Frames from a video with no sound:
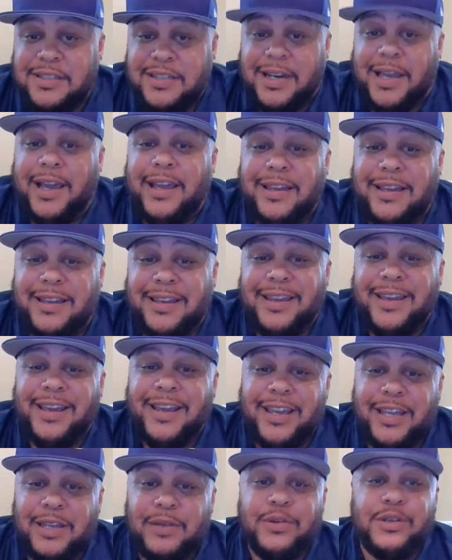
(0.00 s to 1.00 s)
Like,
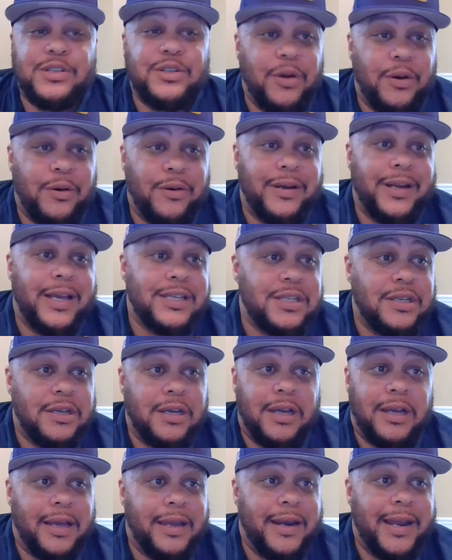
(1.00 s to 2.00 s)
he was known as
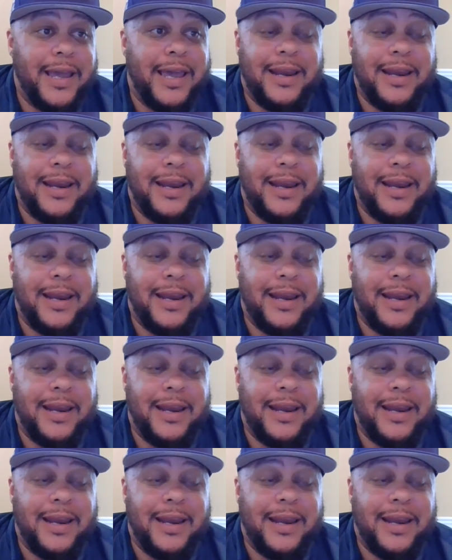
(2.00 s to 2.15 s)
an